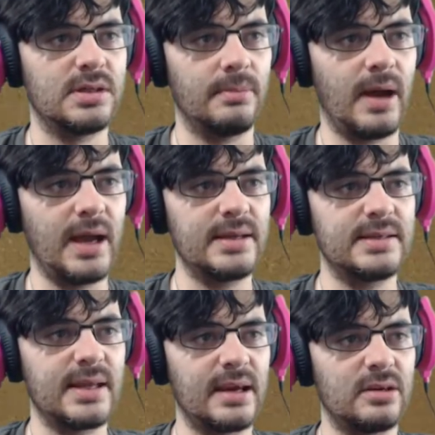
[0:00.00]
to
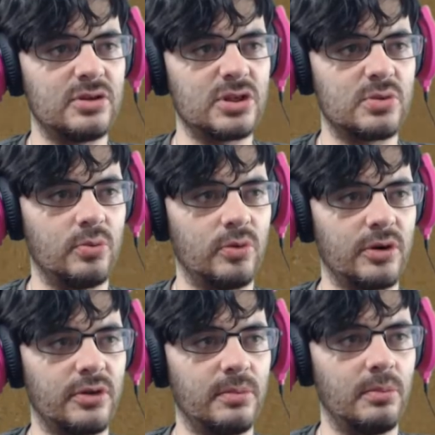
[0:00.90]
mines that are just
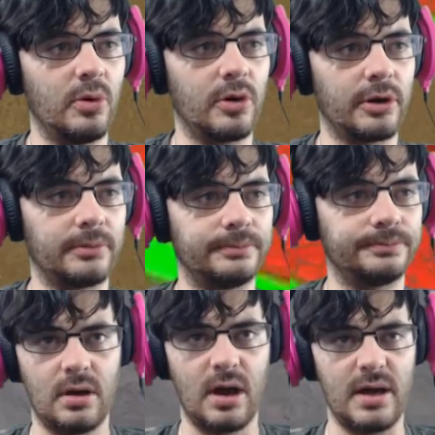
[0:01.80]
worth more.
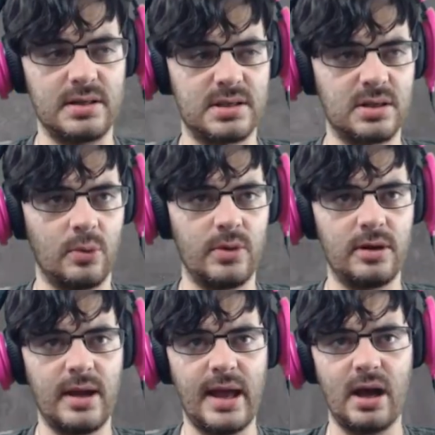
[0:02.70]
Alright, so
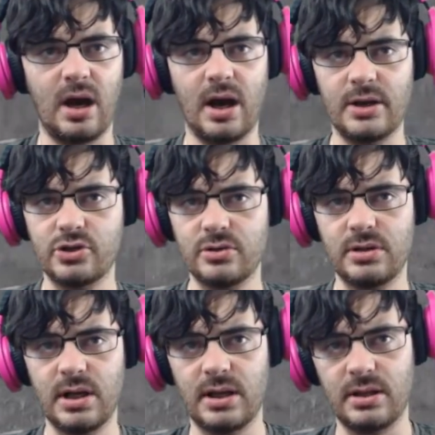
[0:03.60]
we're at
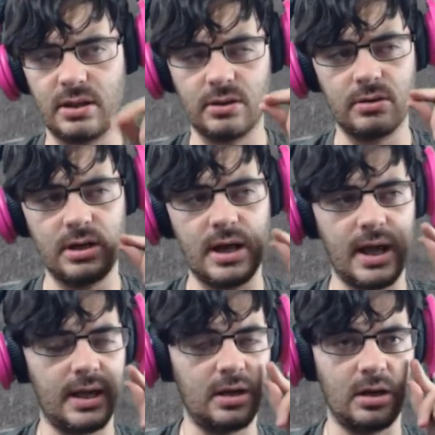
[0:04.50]

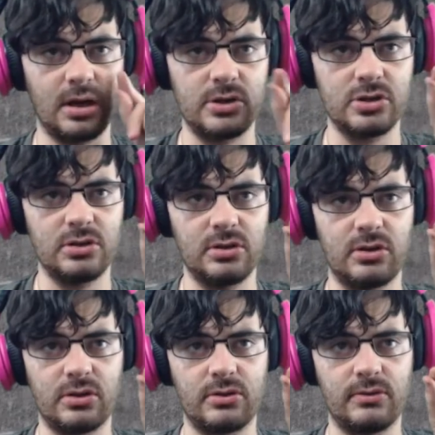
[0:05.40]

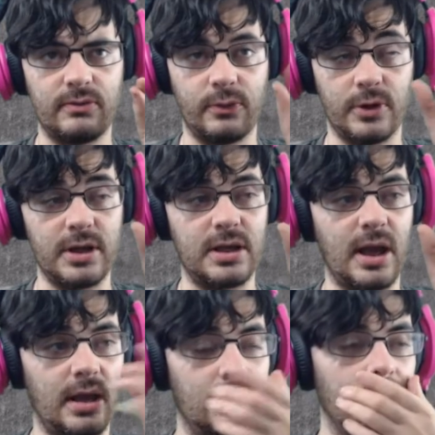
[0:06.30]

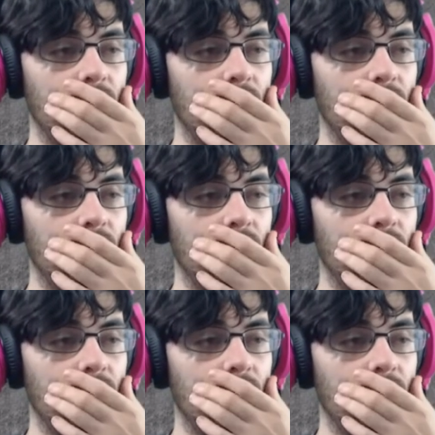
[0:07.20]
140K.